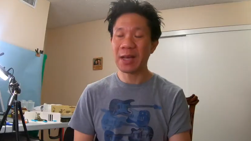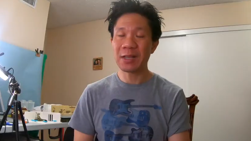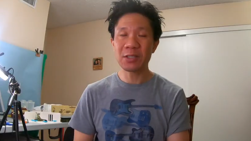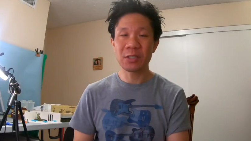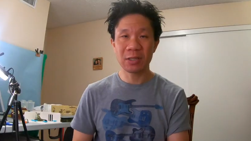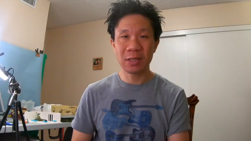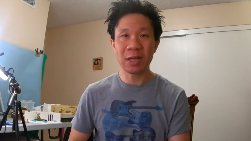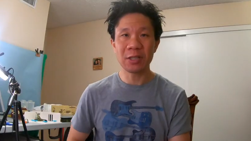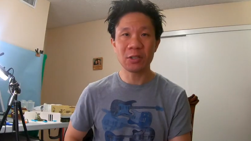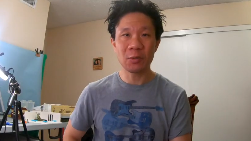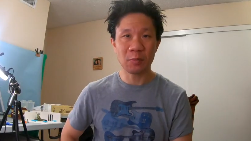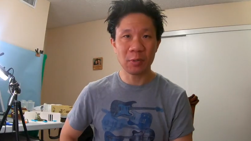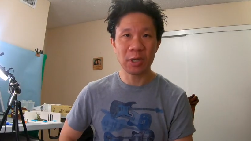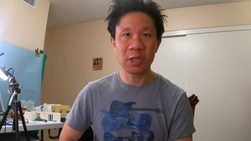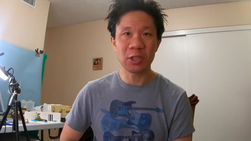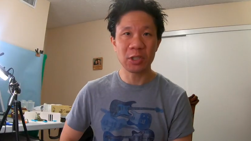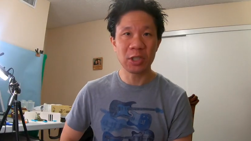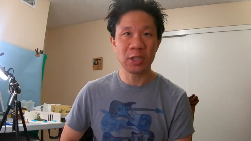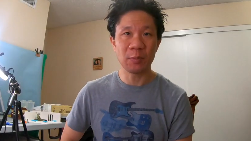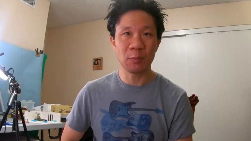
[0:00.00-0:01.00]
that's, that's a
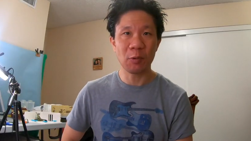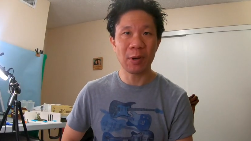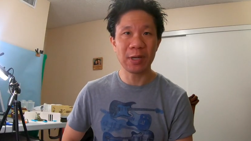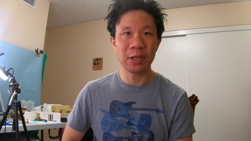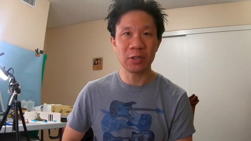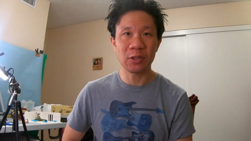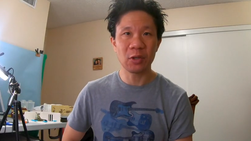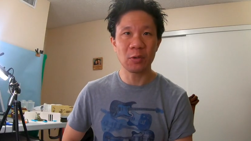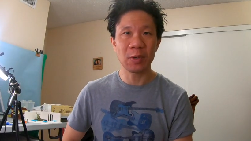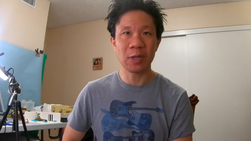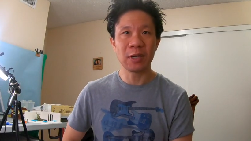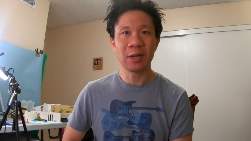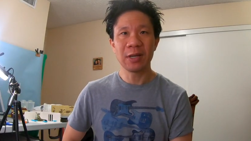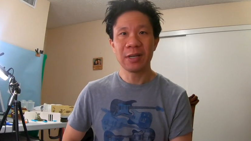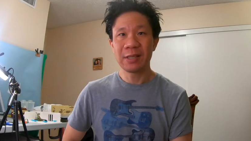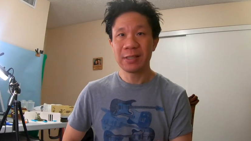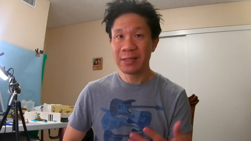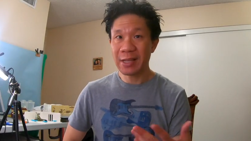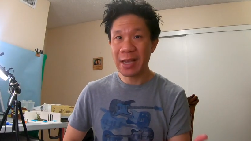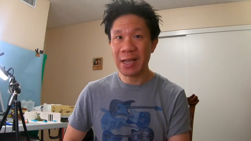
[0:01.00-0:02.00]
pretty cheap way to do it.
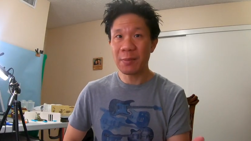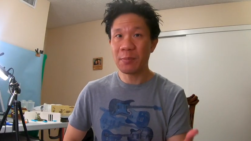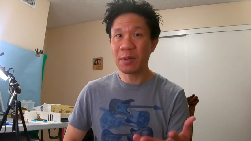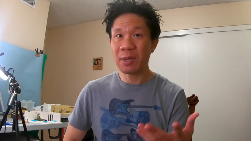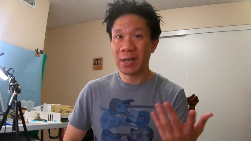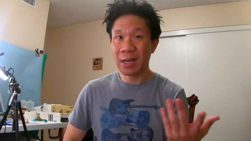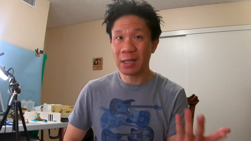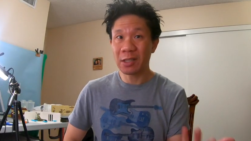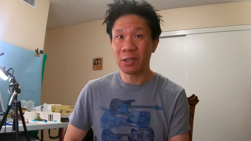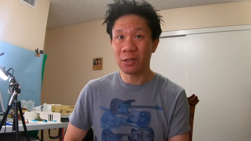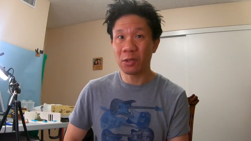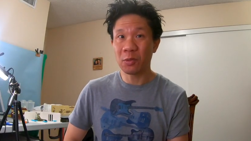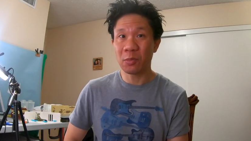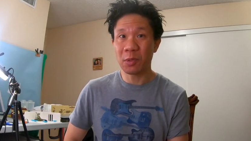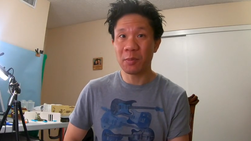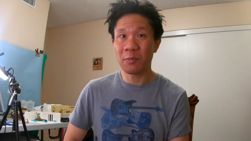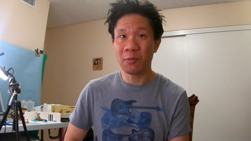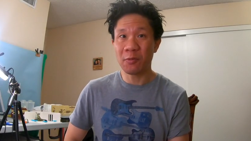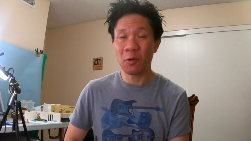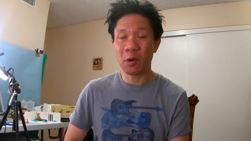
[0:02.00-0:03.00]
Tape and
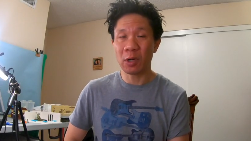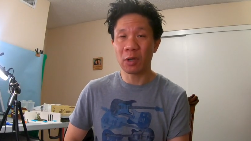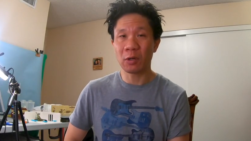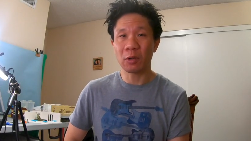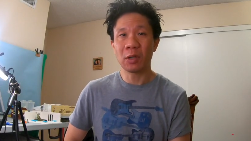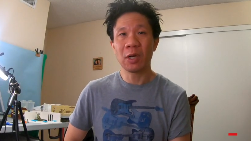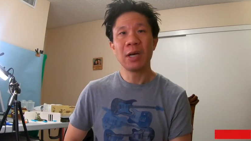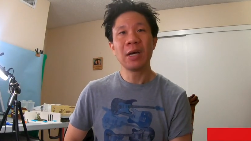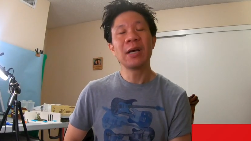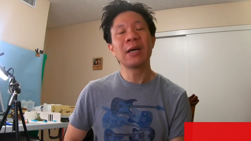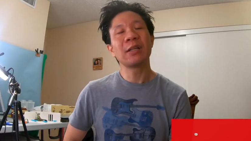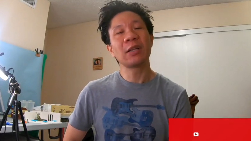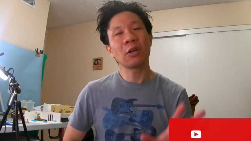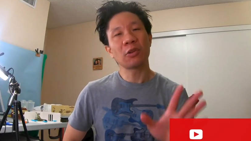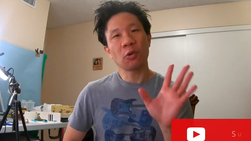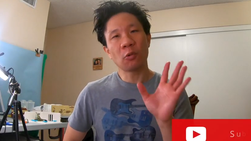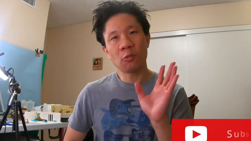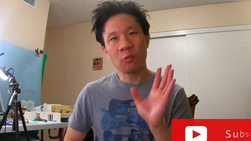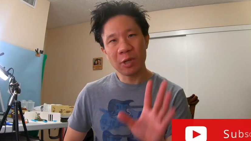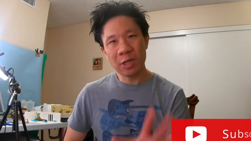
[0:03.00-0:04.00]
aluminum foil. Now,
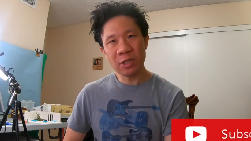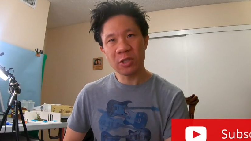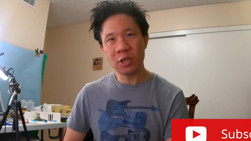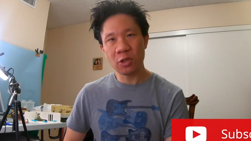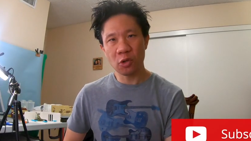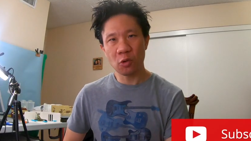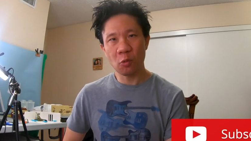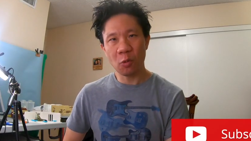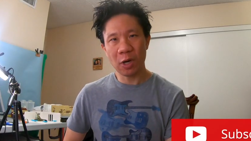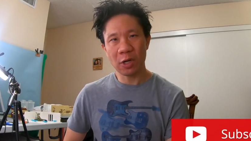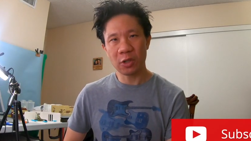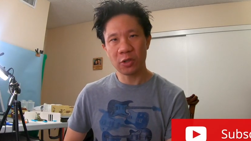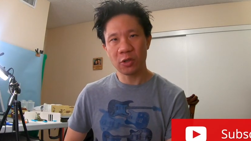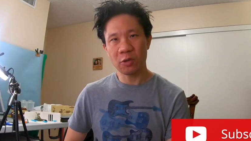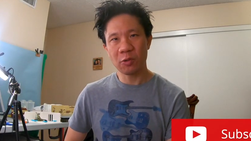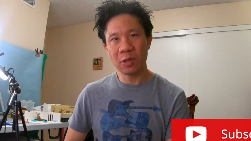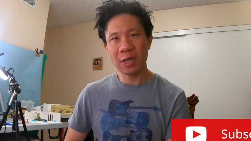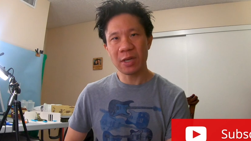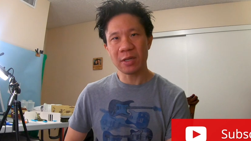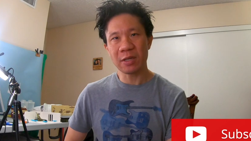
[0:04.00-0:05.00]
the reason you want to
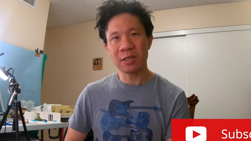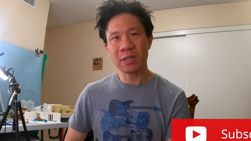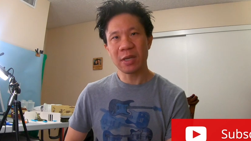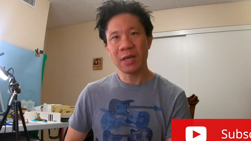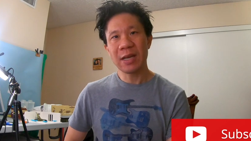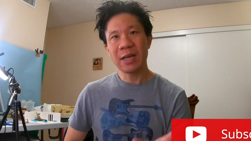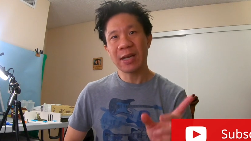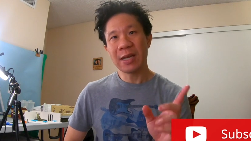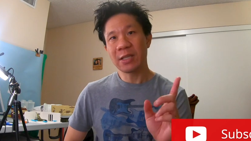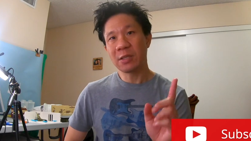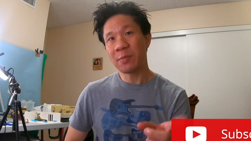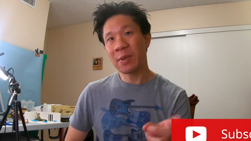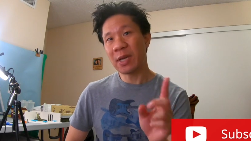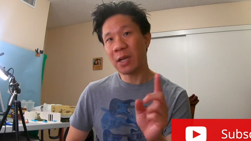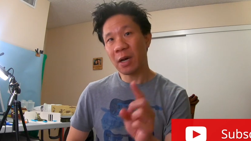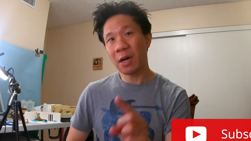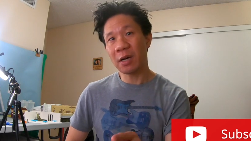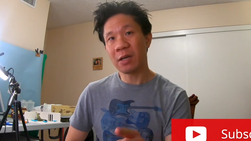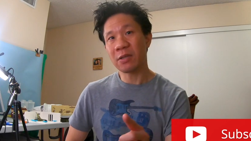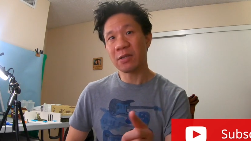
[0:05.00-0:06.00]
do this is
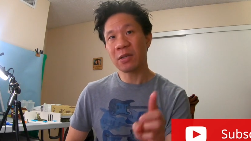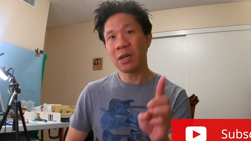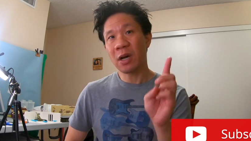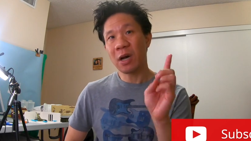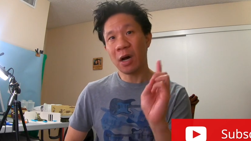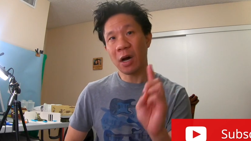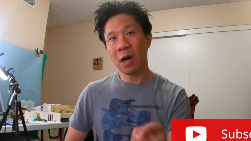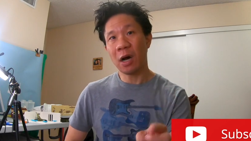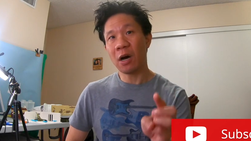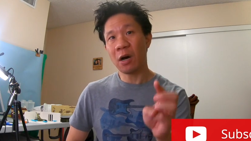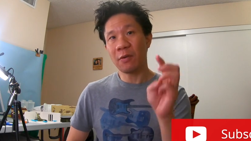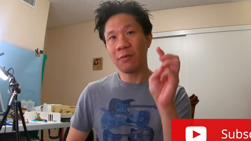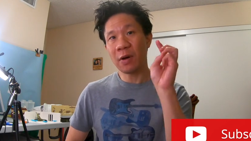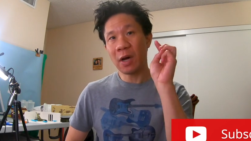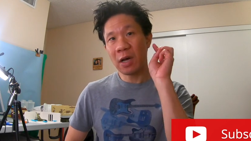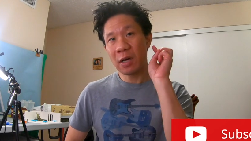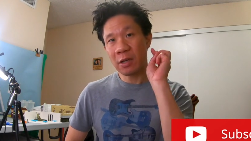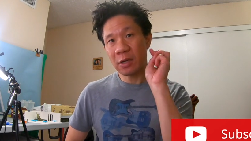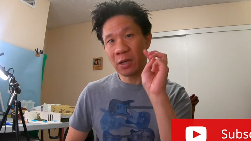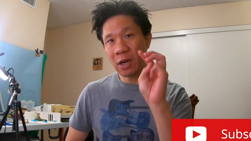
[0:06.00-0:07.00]
because
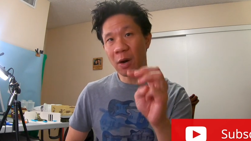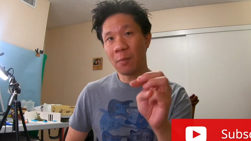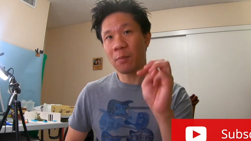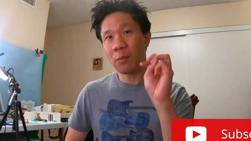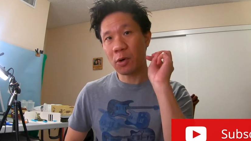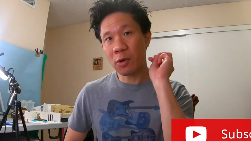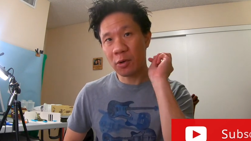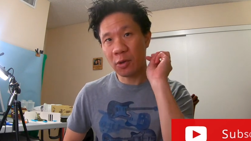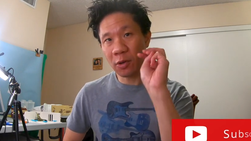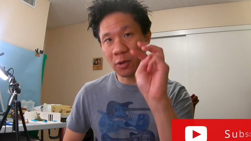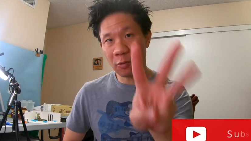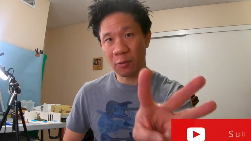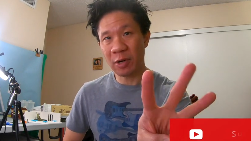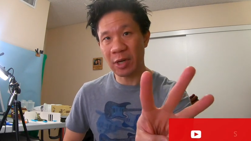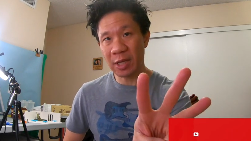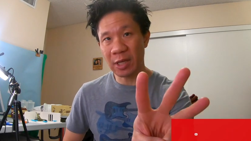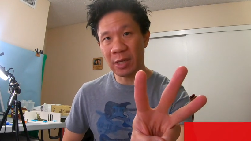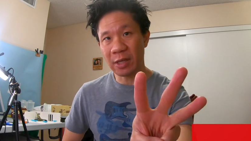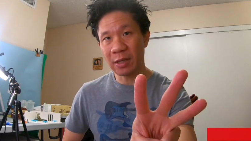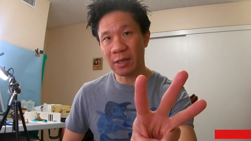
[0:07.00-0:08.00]
of number
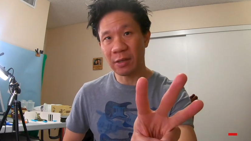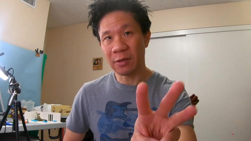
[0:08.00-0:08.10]
three.